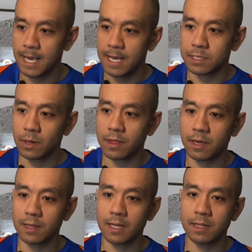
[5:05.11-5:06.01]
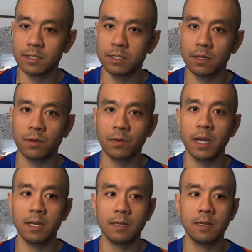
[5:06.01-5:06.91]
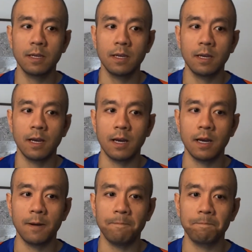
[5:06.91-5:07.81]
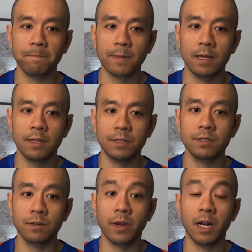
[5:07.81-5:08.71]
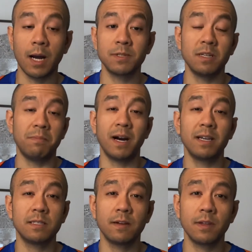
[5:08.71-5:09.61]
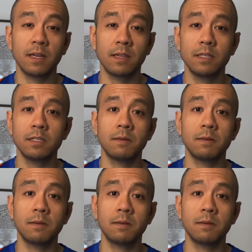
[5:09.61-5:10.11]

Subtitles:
So I think that this is a great option to buy stuff like this,